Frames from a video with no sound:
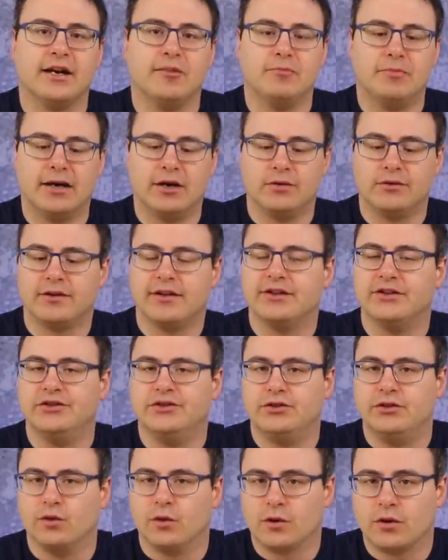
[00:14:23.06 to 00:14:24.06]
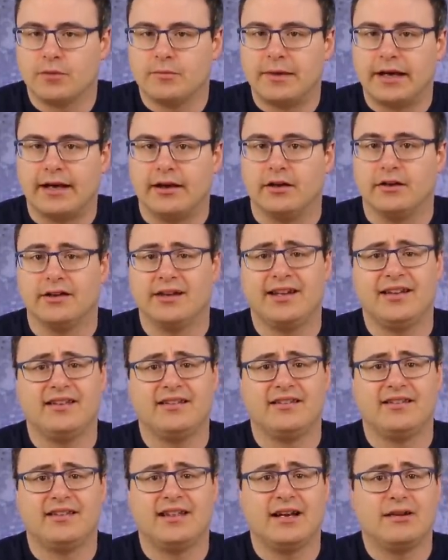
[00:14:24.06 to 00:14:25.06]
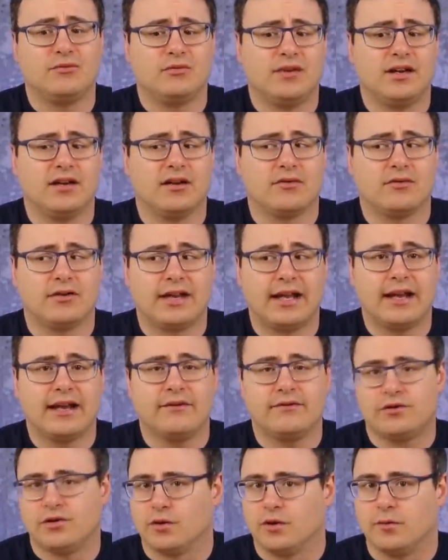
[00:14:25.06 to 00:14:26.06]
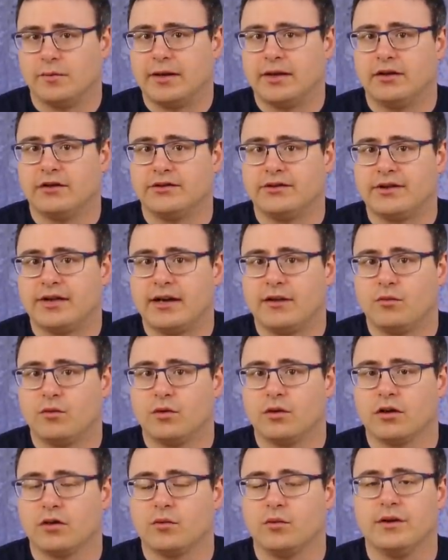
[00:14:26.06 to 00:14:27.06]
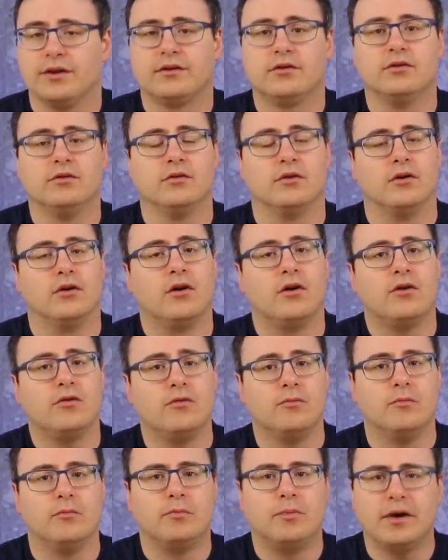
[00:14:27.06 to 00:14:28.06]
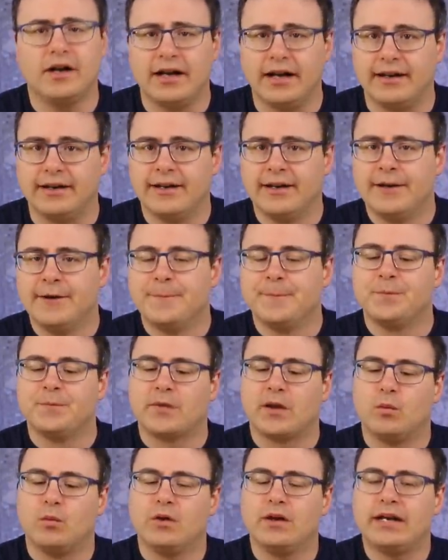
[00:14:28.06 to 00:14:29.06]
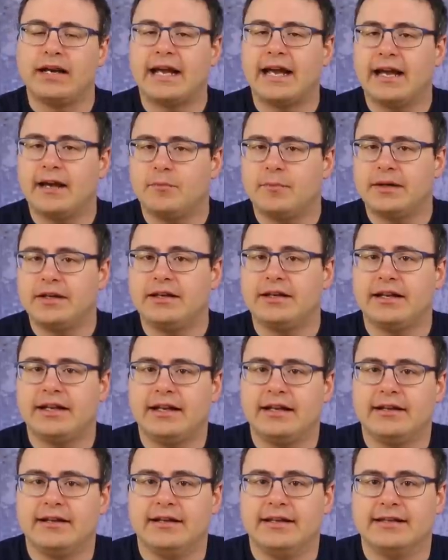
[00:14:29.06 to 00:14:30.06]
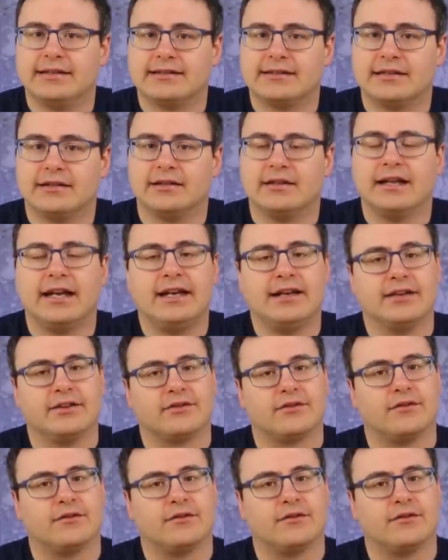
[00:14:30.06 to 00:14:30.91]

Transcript: about the doorbell is that we already have doorbells that work with Google Home, but What happened in this latest